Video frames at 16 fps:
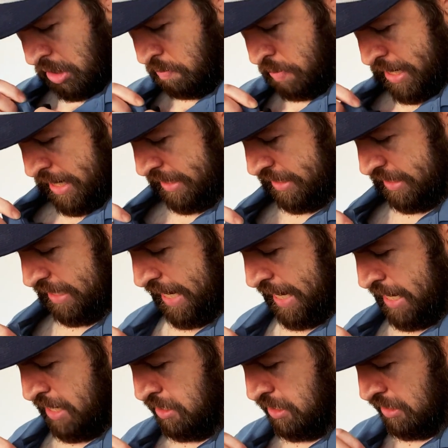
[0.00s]
a bigger
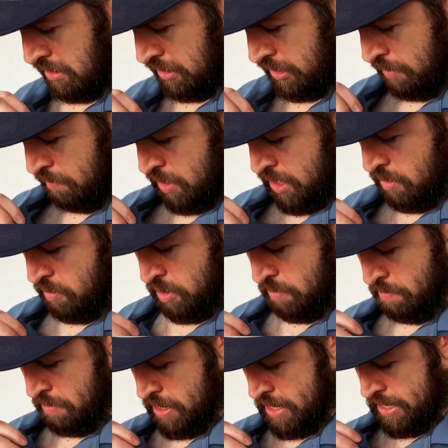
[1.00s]
stage and somebody will be
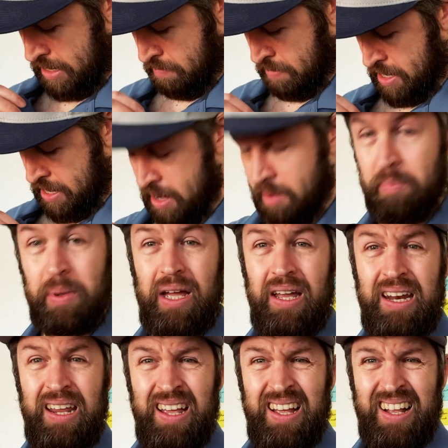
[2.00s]
micing me up.
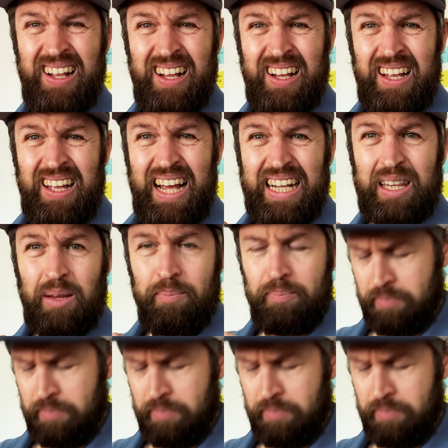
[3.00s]
But at the